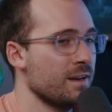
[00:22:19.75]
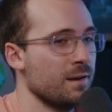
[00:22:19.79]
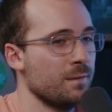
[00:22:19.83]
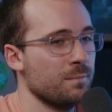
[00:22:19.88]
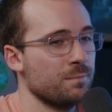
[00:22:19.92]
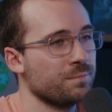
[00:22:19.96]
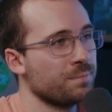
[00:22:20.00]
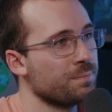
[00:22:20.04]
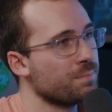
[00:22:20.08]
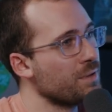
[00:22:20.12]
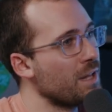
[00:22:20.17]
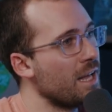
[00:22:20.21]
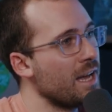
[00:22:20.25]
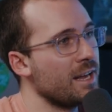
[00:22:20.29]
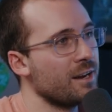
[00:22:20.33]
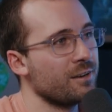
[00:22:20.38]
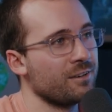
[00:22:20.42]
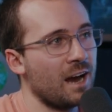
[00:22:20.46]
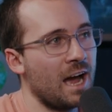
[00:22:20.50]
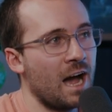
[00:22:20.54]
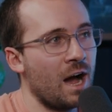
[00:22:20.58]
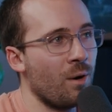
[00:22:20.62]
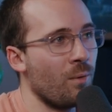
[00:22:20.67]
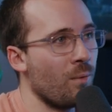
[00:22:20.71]
playing
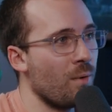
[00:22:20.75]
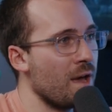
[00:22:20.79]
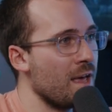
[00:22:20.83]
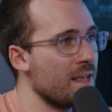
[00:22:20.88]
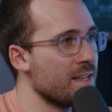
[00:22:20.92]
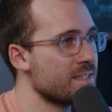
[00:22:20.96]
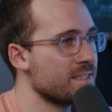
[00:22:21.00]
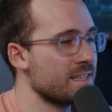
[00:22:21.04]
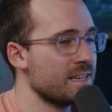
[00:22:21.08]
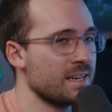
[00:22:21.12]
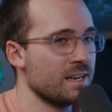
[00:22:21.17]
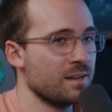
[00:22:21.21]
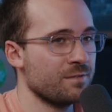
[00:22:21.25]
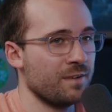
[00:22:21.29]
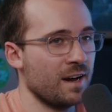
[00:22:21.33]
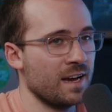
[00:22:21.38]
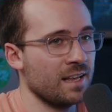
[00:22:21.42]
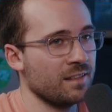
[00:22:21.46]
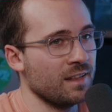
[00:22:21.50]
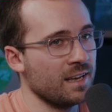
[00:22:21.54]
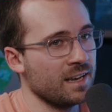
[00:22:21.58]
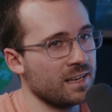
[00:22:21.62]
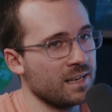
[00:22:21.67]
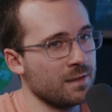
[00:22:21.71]
around with, seeing if
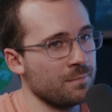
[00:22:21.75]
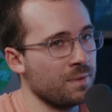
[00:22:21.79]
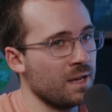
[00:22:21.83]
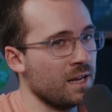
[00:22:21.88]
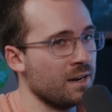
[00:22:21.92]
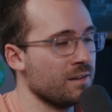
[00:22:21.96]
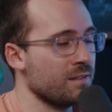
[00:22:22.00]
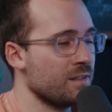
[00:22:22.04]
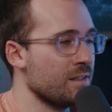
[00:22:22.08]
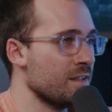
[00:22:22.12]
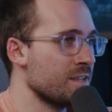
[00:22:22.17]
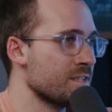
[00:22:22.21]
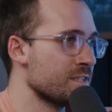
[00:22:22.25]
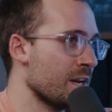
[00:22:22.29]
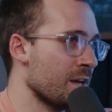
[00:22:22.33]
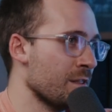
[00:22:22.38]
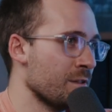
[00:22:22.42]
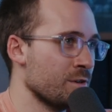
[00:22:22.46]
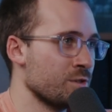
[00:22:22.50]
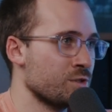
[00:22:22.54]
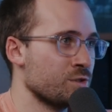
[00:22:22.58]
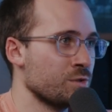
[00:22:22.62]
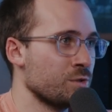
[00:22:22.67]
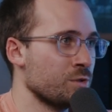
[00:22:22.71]
I like it better than this
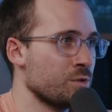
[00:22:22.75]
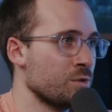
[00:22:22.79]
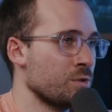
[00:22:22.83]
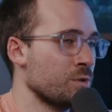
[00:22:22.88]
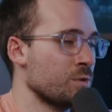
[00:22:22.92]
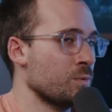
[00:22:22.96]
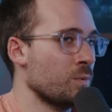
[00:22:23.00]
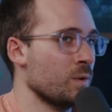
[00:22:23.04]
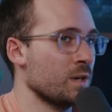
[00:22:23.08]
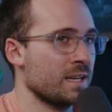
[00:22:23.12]
other tool.